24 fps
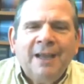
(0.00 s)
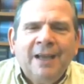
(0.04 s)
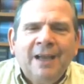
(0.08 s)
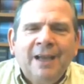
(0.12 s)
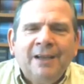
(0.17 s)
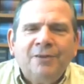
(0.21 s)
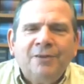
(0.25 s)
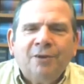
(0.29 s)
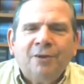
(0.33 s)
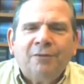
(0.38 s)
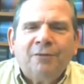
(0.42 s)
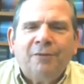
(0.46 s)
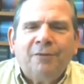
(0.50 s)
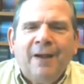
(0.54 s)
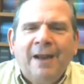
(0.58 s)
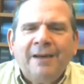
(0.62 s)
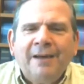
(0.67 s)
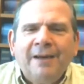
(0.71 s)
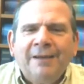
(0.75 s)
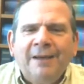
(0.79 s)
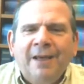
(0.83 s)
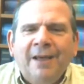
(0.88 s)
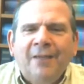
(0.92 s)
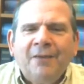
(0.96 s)
and you'll
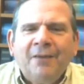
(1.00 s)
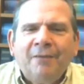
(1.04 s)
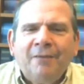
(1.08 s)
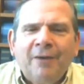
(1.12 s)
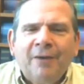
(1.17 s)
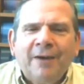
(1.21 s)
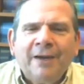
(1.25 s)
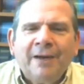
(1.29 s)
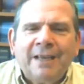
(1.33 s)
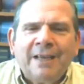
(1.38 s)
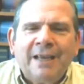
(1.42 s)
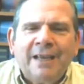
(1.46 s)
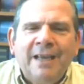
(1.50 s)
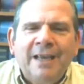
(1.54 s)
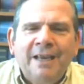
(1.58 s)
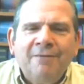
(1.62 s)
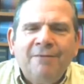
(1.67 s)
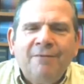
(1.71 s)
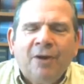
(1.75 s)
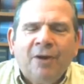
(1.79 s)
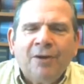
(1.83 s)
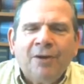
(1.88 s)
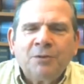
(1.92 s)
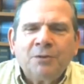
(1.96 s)
find another very key
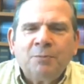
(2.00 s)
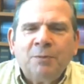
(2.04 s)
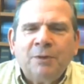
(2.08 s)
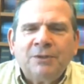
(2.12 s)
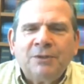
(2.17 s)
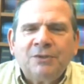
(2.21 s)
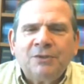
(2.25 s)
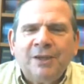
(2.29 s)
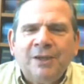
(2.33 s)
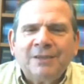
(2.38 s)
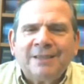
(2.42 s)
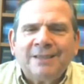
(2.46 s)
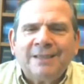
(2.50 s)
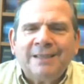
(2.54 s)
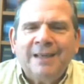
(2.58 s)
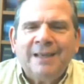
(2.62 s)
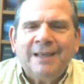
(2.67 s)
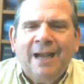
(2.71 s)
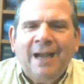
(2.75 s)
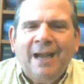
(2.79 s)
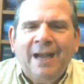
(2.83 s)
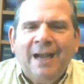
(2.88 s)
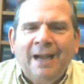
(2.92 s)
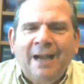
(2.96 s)
verse which says
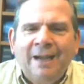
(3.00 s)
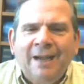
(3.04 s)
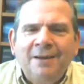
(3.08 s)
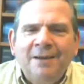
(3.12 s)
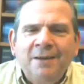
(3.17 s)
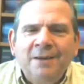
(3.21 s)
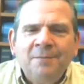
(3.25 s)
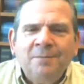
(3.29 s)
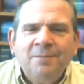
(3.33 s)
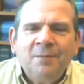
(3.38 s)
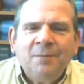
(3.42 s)
God